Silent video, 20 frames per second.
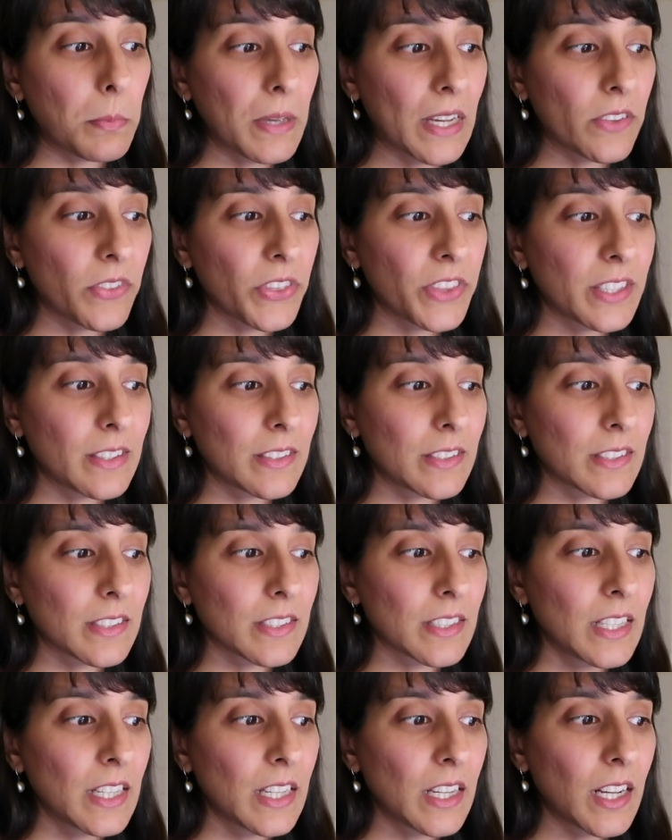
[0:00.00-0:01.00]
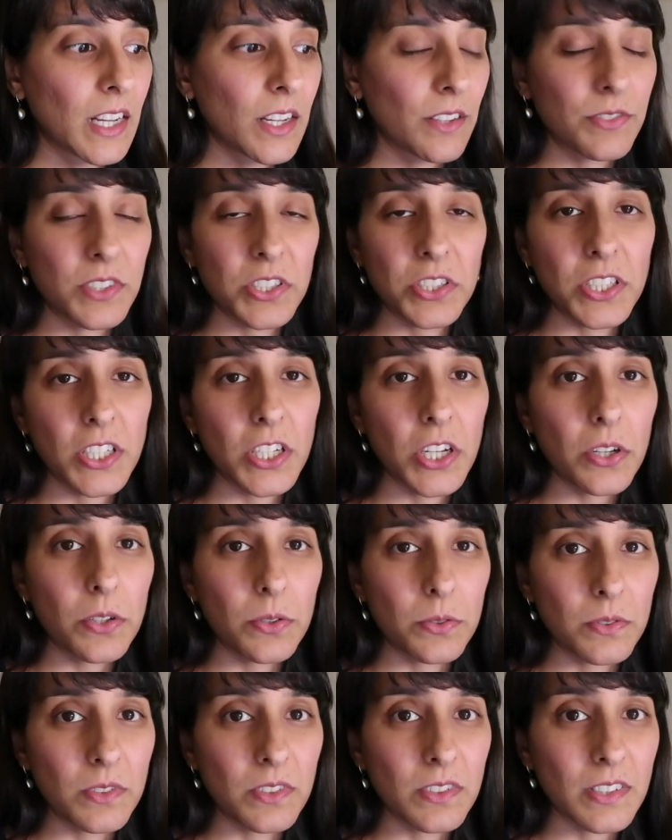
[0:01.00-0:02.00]
about this after she
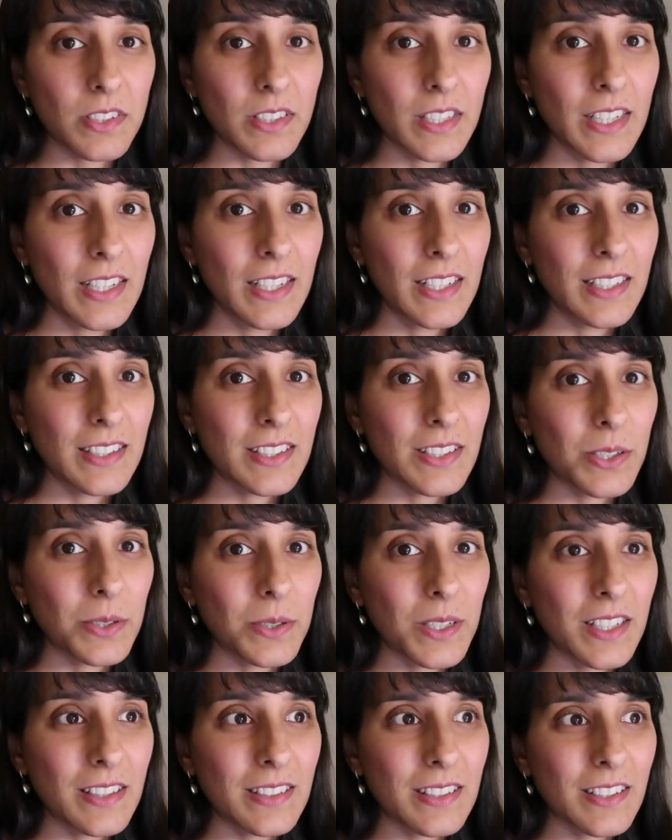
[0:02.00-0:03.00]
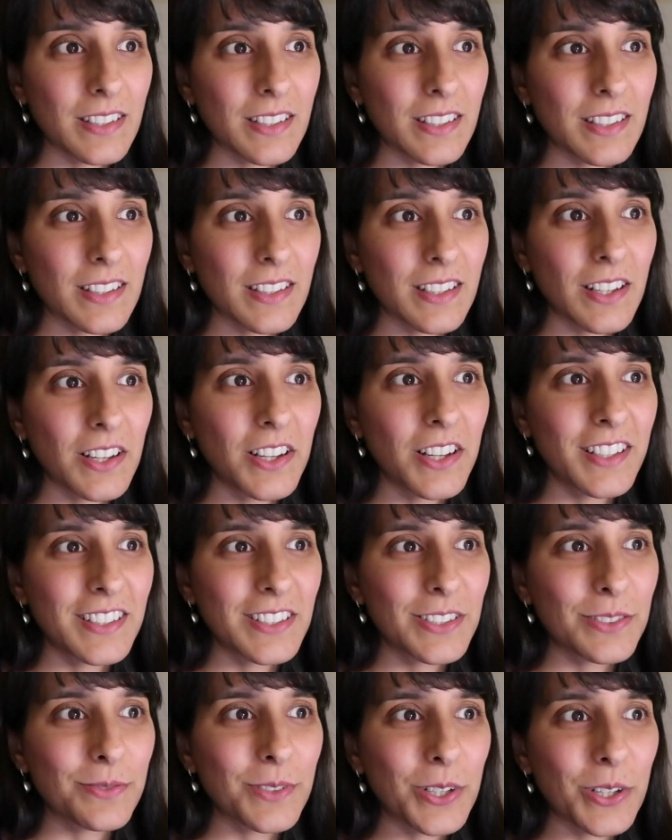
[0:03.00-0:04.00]
goes. So it's
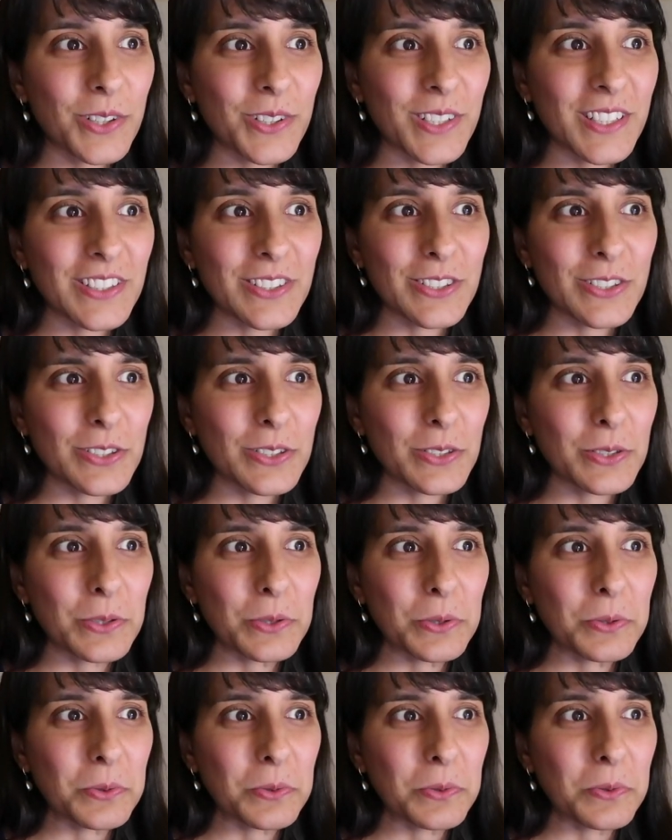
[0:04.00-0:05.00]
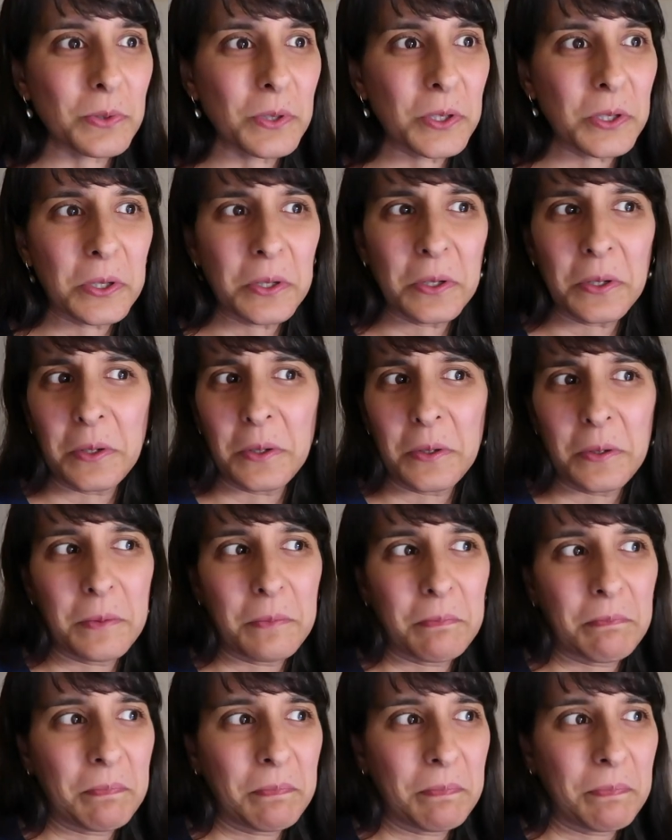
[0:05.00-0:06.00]
kind of going to
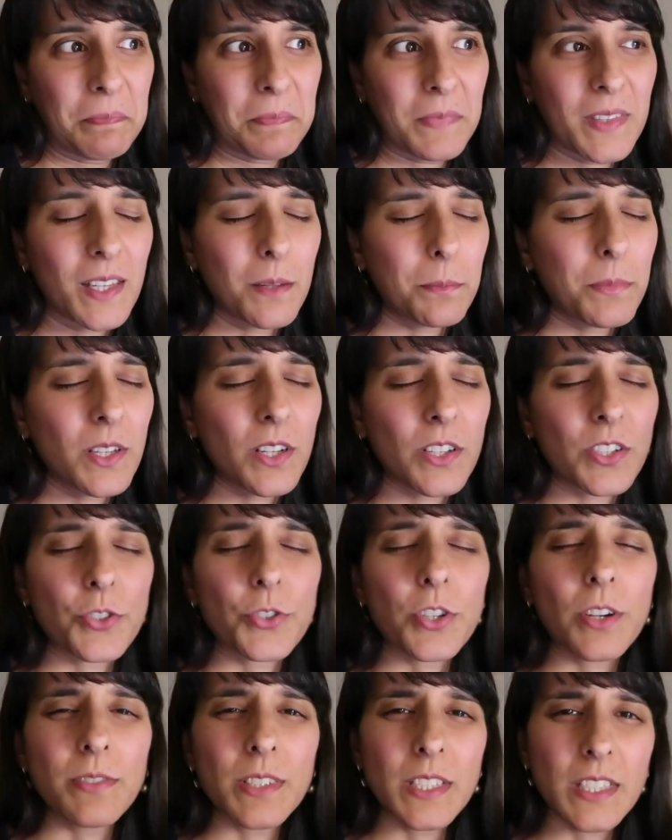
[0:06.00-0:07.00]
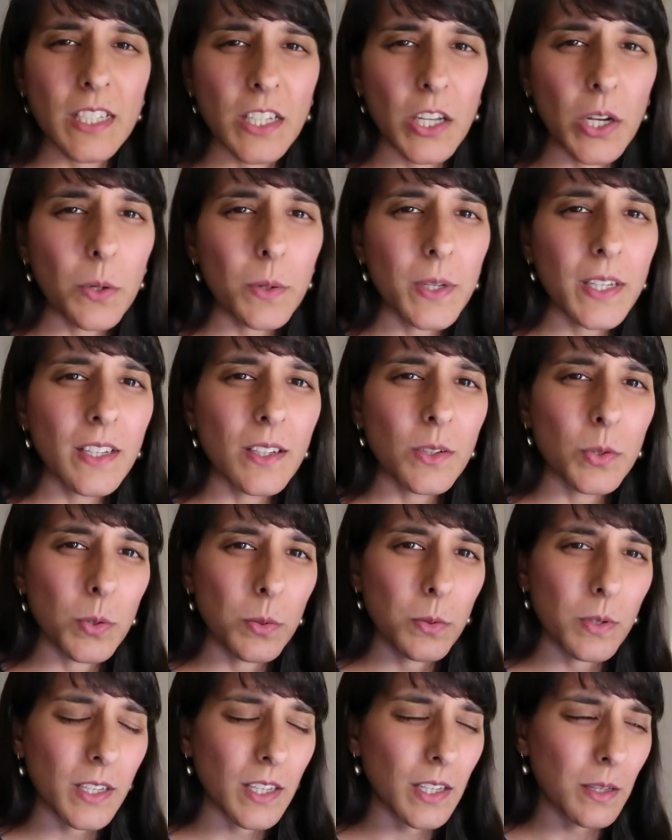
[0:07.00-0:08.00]
keep the controversy going
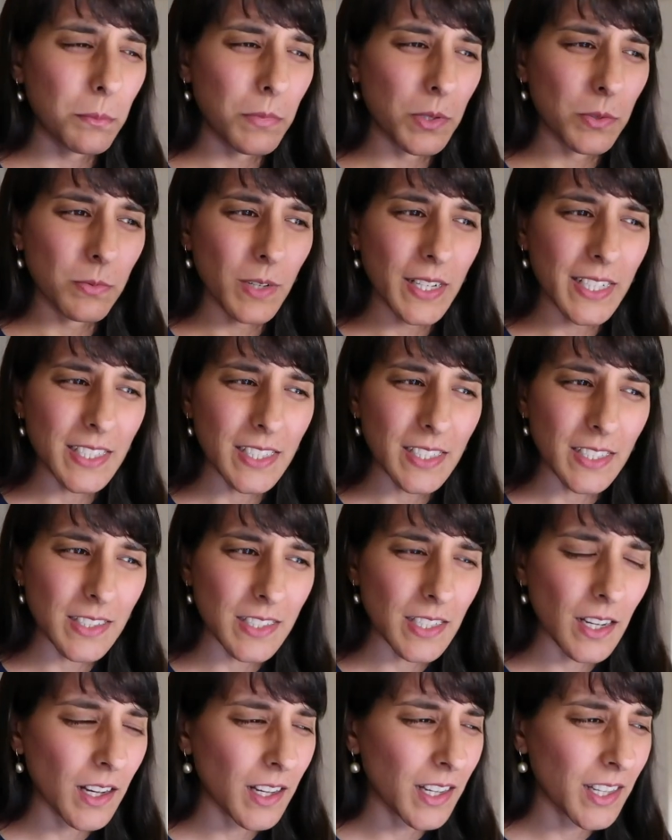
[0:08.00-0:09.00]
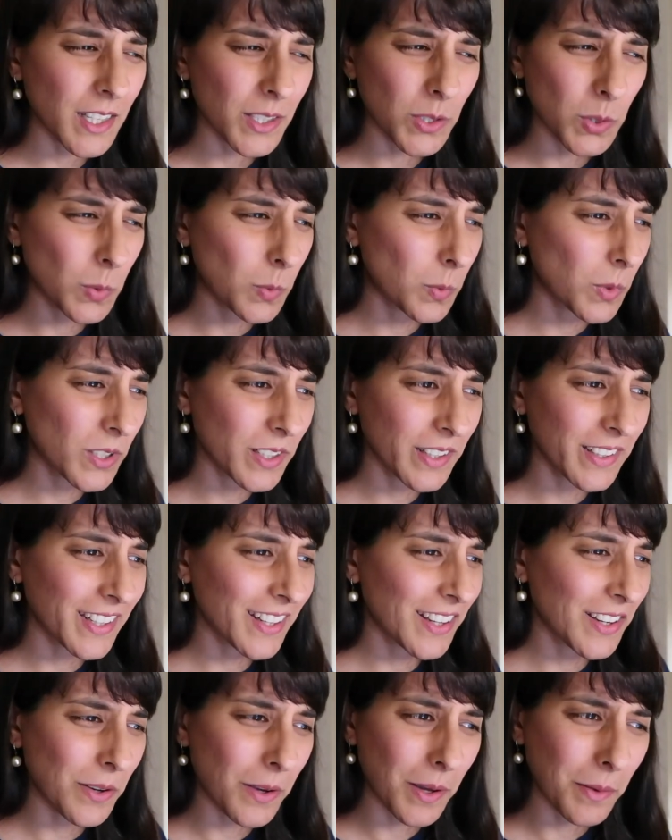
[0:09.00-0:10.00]
or keep the ratings high or what,
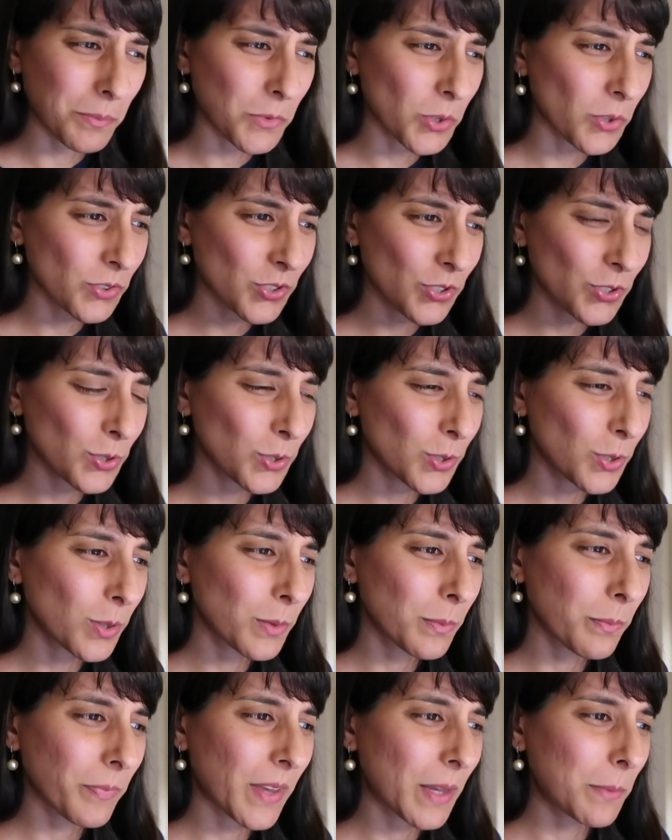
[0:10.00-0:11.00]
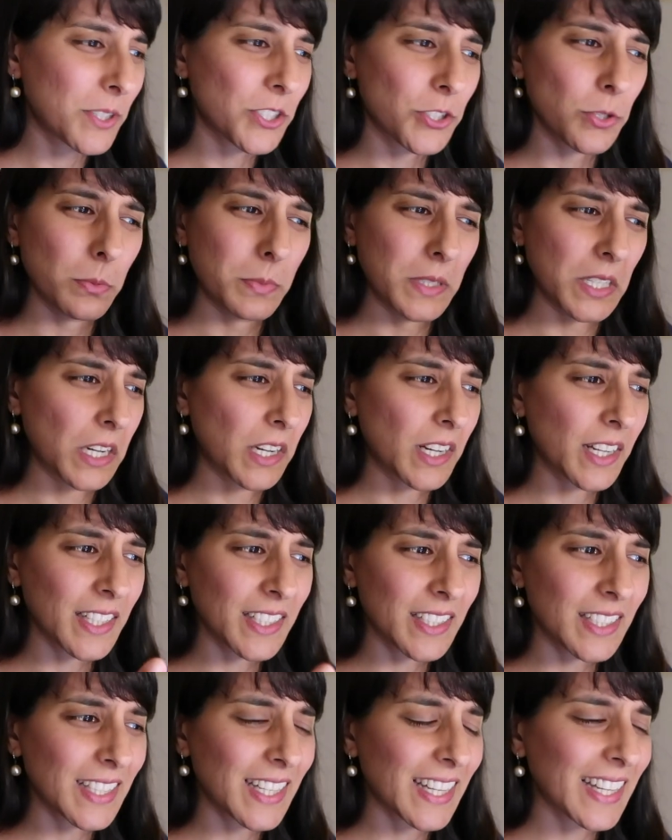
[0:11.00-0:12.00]
I, I'm not sure. Maybe she'll be
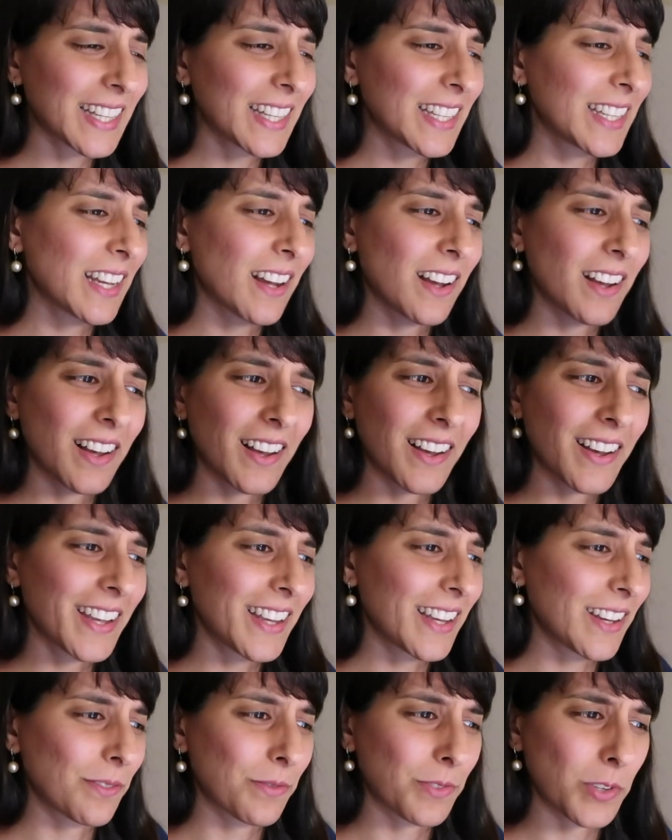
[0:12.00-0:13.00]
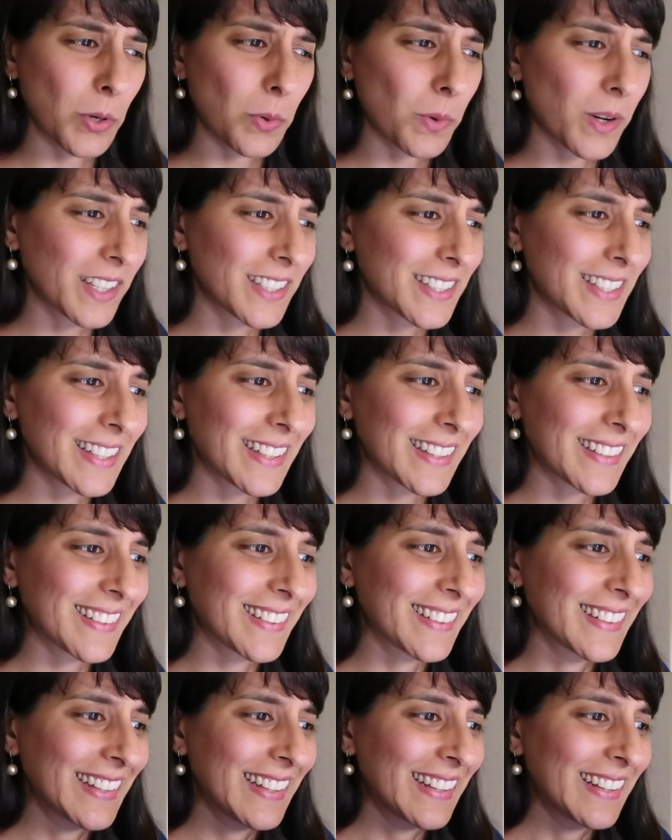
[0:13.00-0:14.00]
hired again, I have no idea.